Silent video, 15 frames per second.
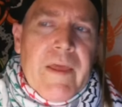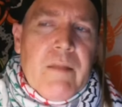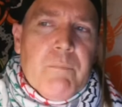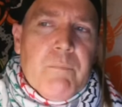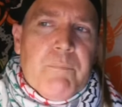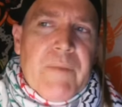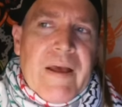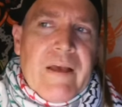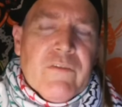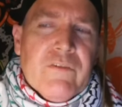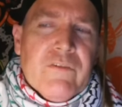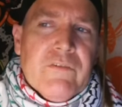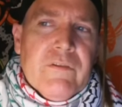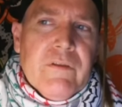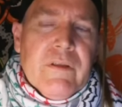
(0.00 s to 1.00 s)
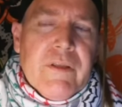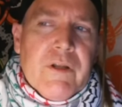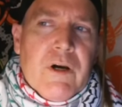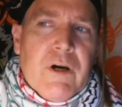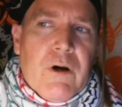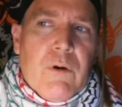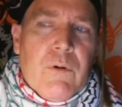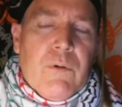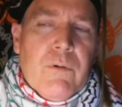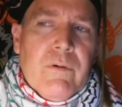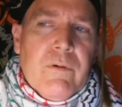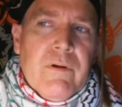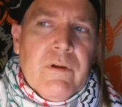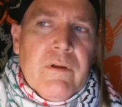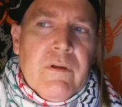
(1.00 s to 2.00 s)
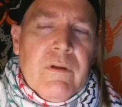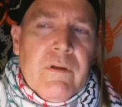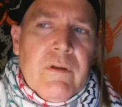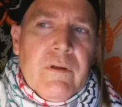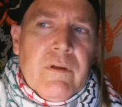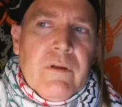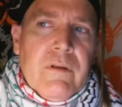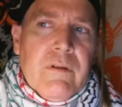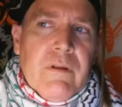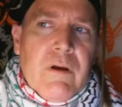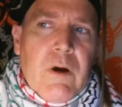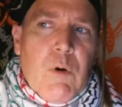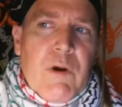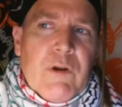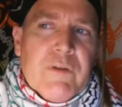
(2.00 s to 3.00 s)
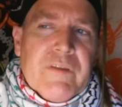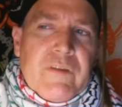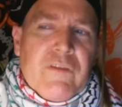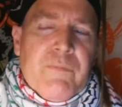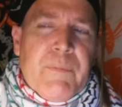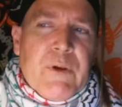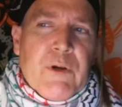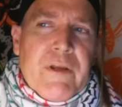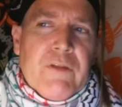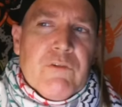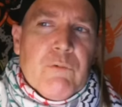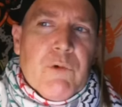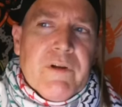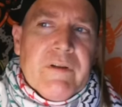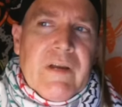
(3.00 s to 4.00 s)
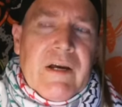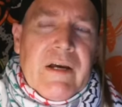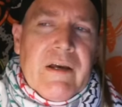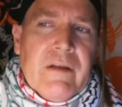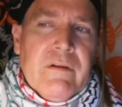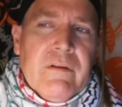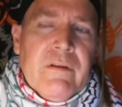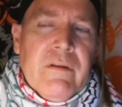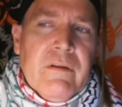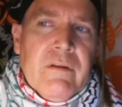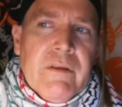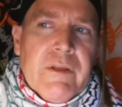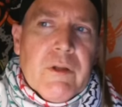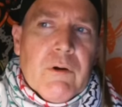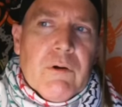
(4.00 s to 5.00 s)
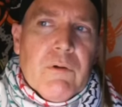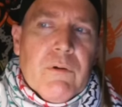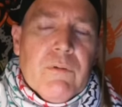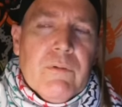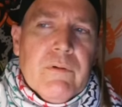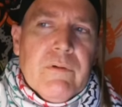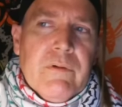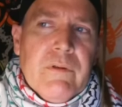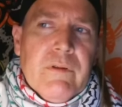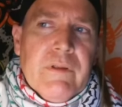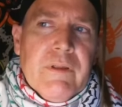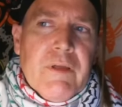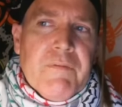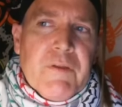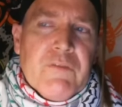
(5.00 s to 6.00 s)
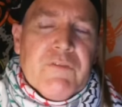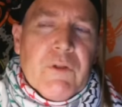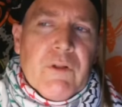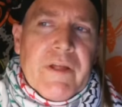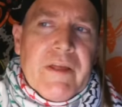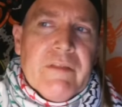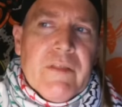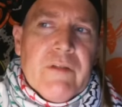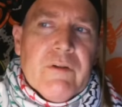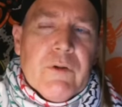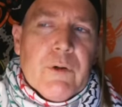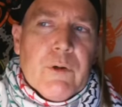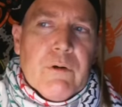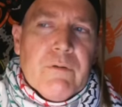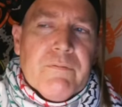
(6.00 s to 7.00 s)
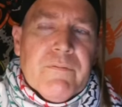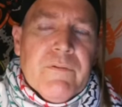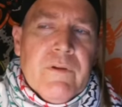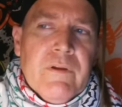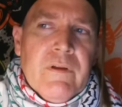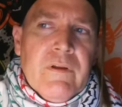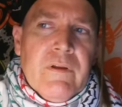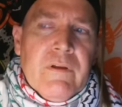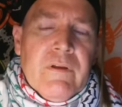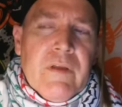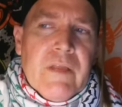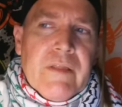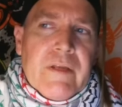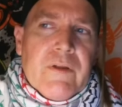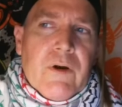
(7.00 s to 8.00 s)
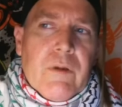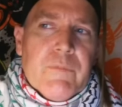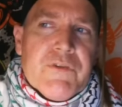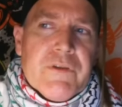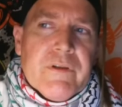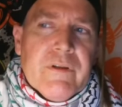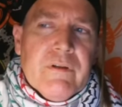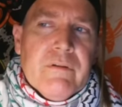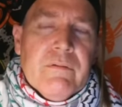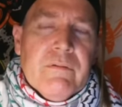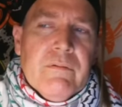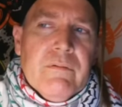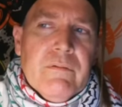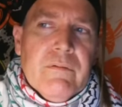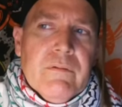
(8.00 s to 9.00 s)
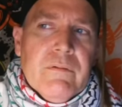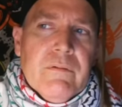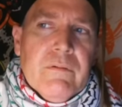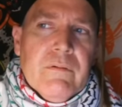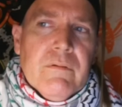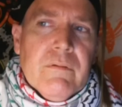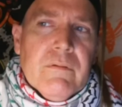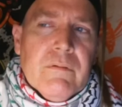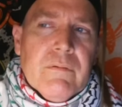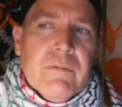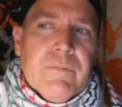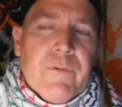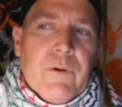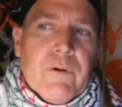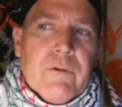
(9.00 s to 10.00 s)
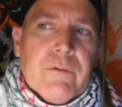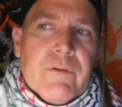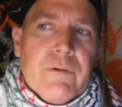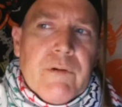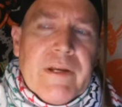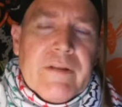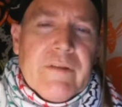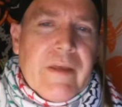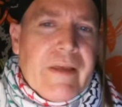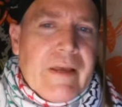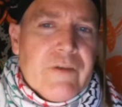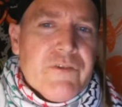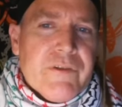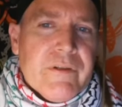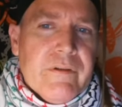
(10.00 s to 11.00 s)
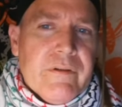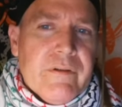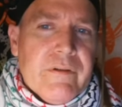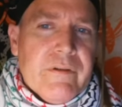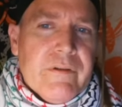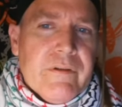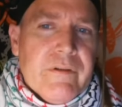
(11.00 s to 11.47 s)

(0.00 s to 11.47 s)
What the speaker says: at best, you know, owing to his experience and whatnot, you know, if he still had the nerve and the gumption for direct action,